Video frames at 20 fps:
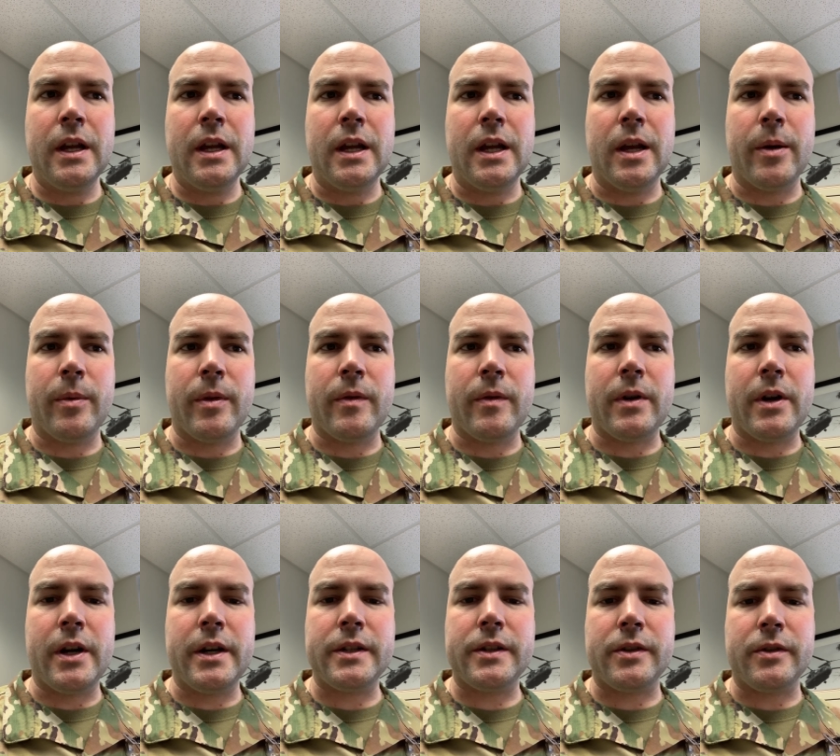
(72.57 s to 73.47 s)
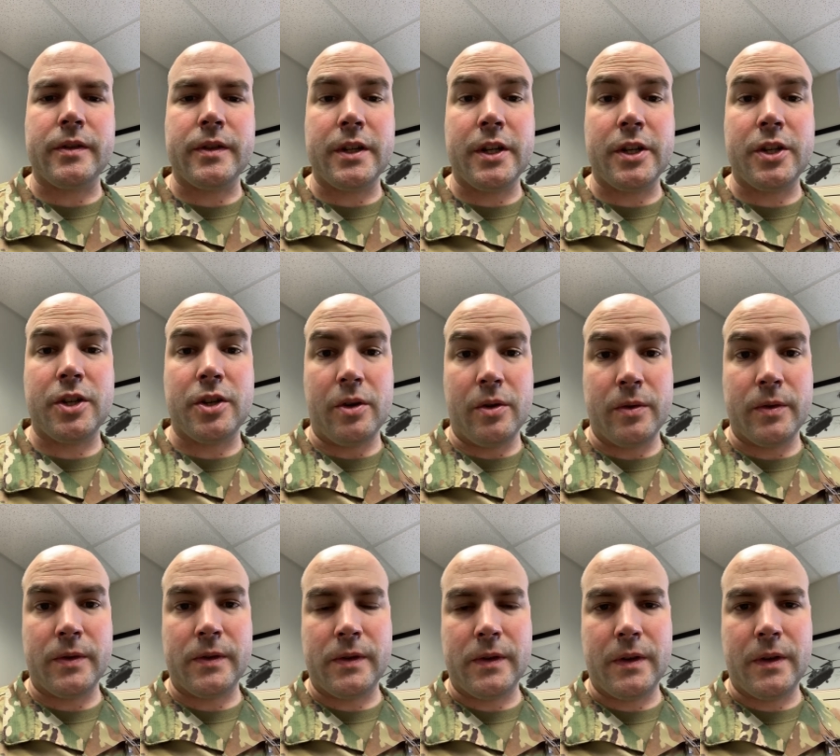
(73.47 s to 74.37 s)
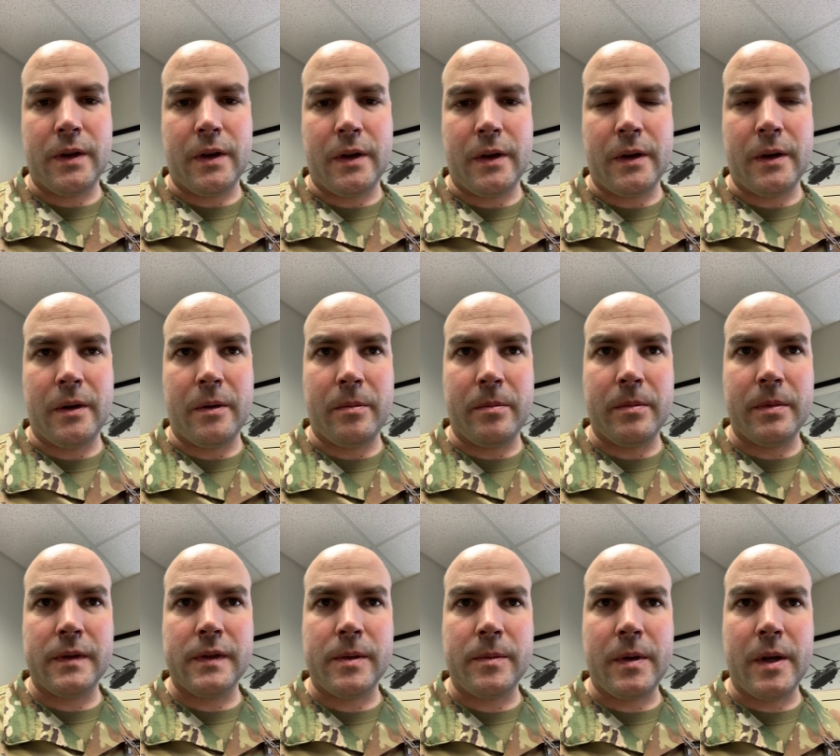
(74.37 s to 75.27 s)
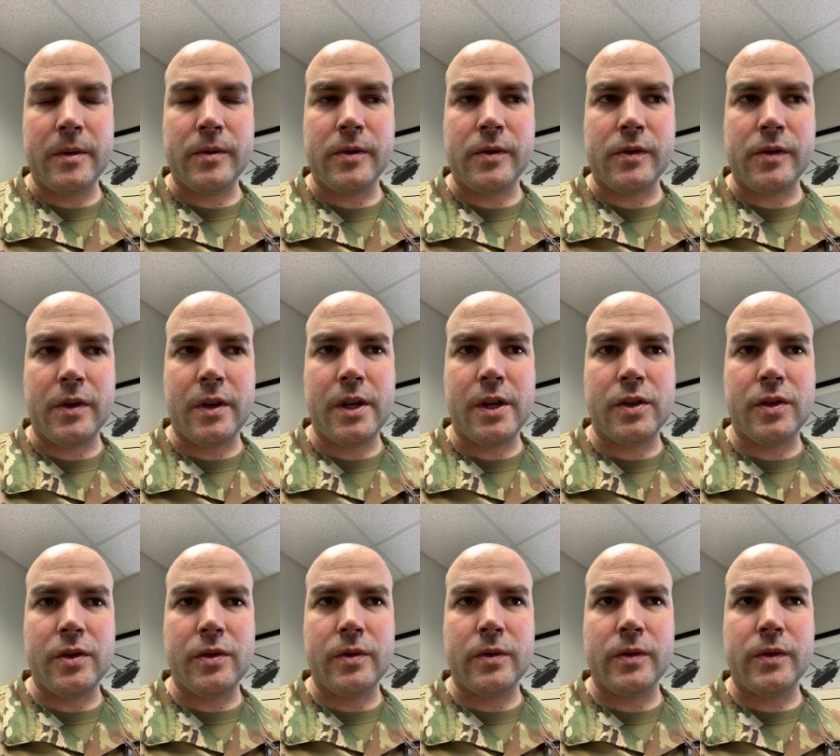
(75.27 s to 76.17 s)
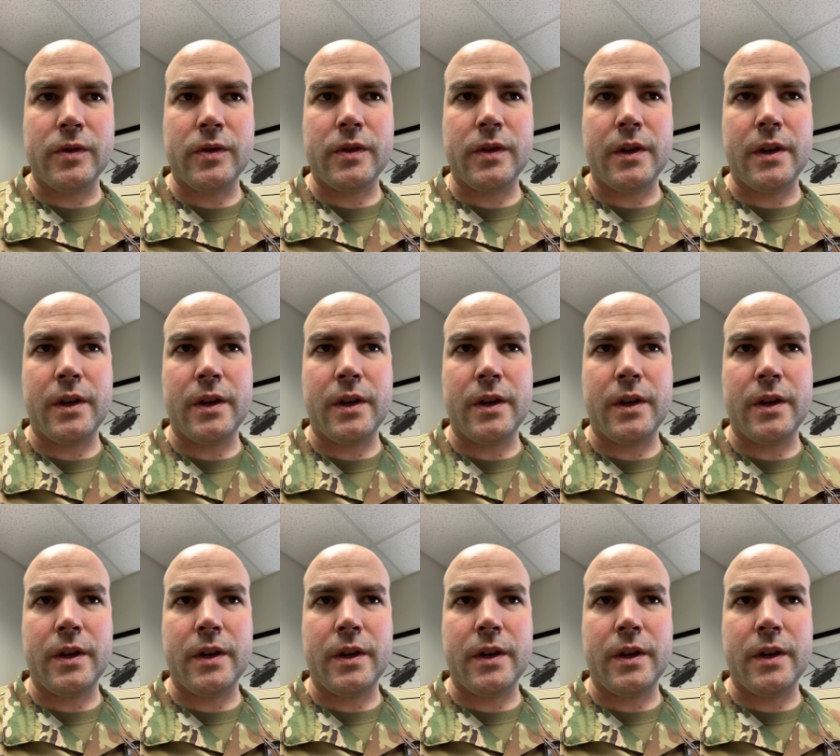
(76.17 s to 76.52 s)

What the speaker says: and we realize there's issues, and sometimes those are issues